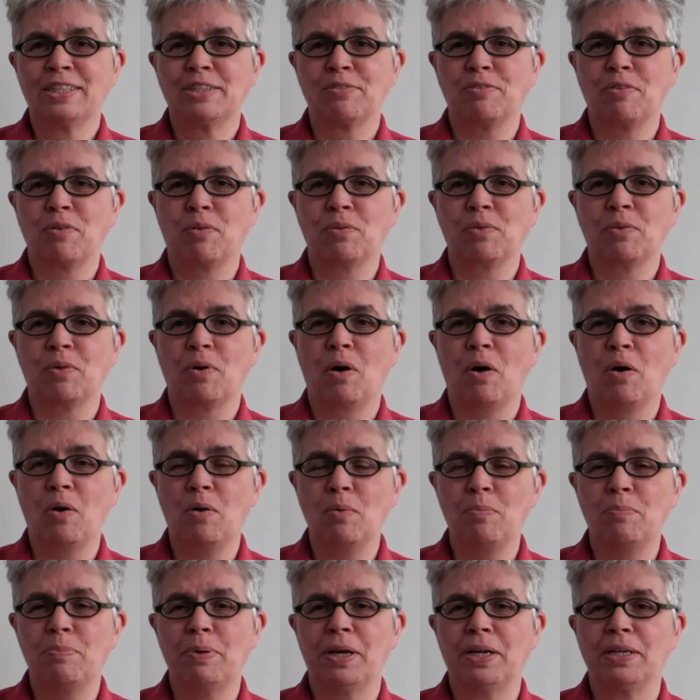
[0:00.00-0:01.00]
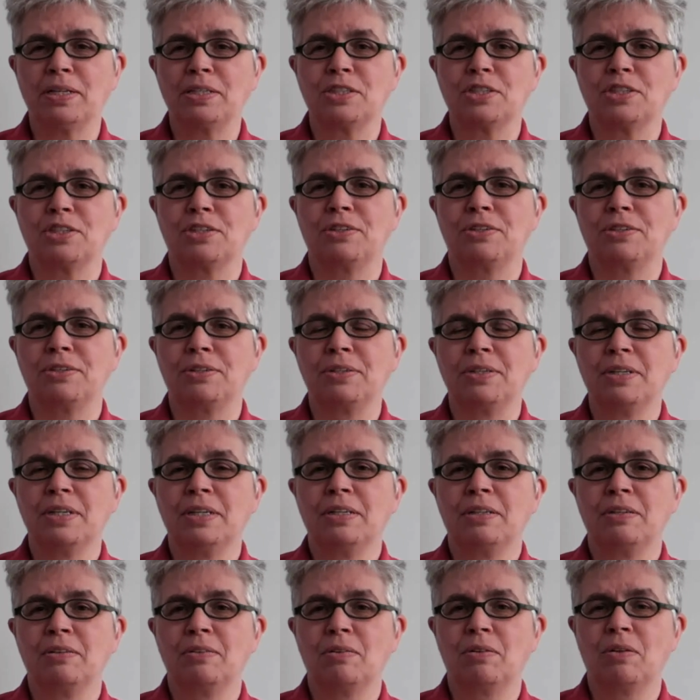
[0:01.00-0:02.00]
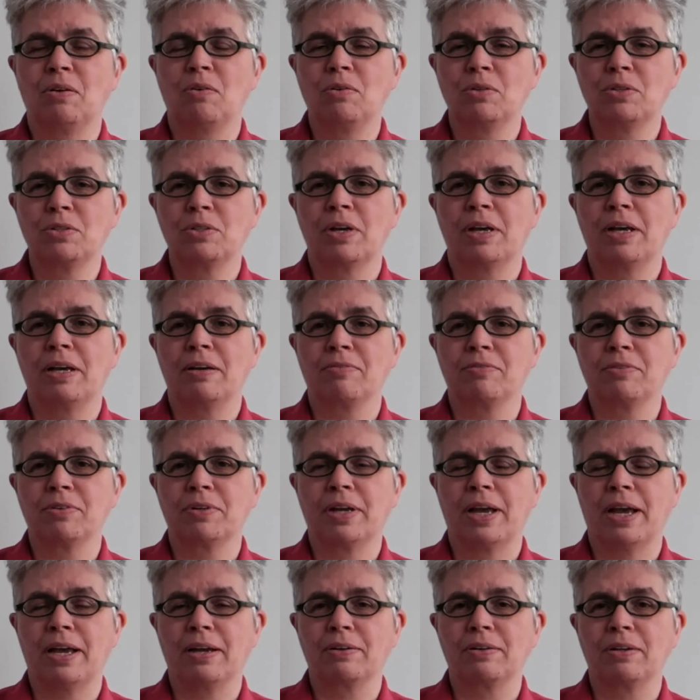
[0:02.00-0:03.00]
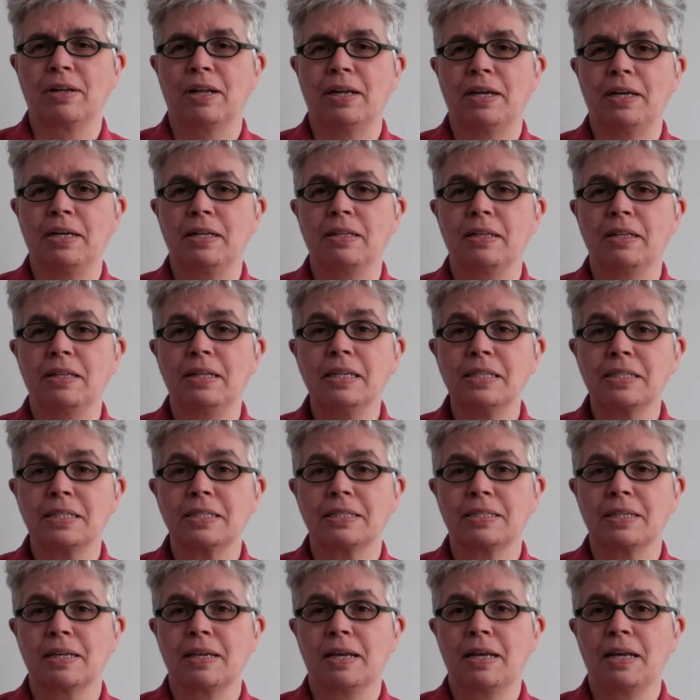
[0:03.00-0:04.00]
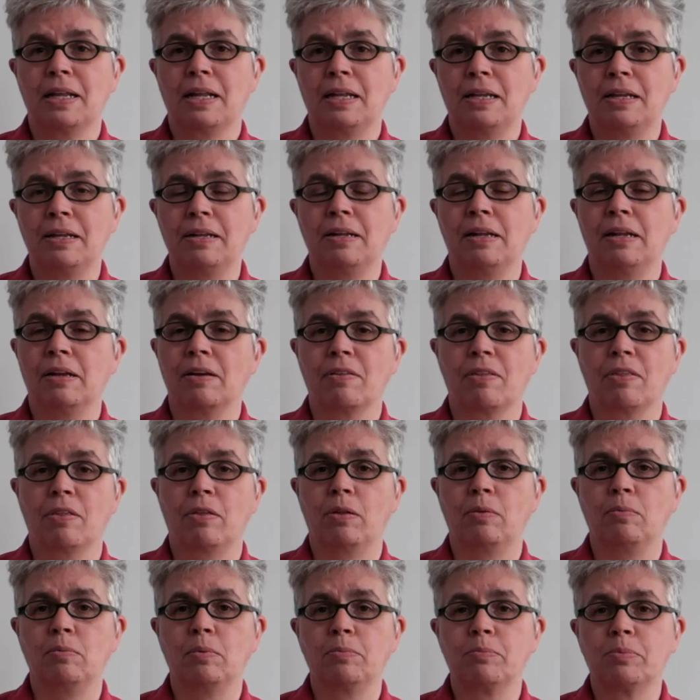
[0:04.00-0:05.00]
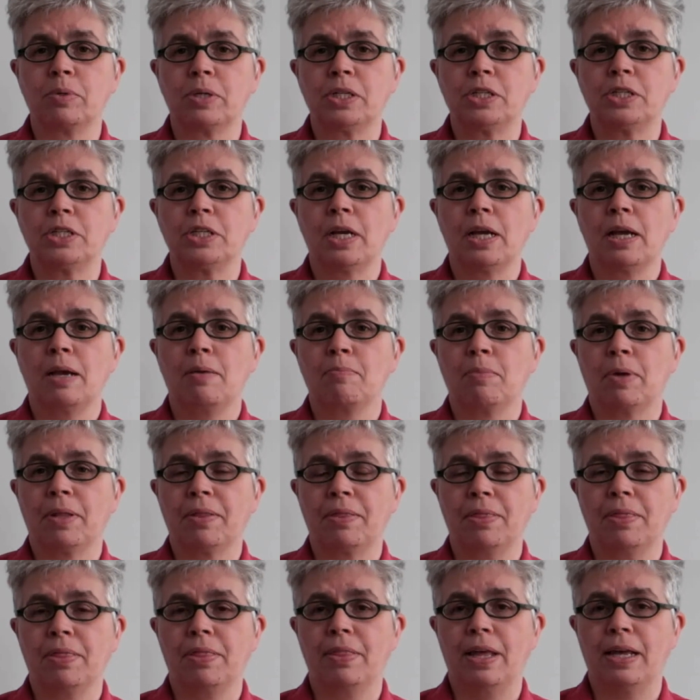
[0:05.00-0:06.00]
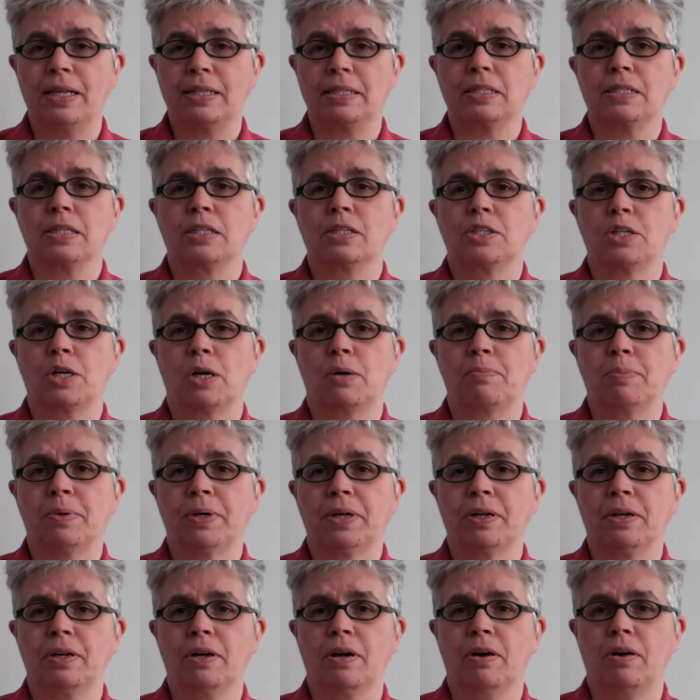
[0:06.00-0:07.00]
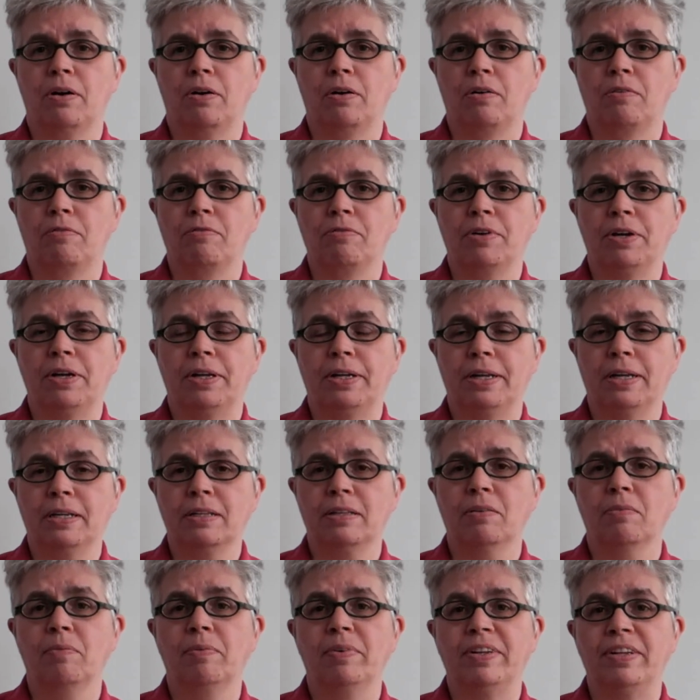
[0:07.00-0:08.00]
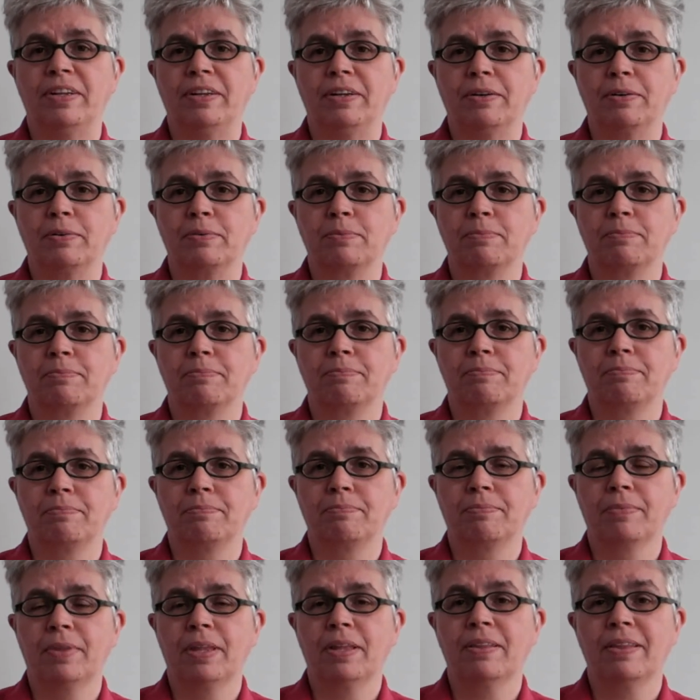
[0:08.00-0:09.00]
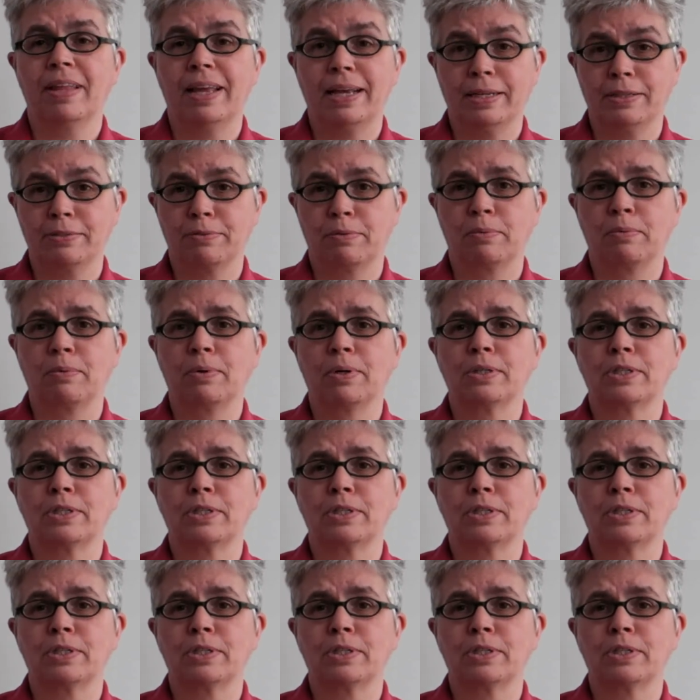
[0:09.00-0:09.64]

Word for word: So for the whole picture, you'll also have to calculate this linear thermal bridge, but that's a topic of another video. Thanks for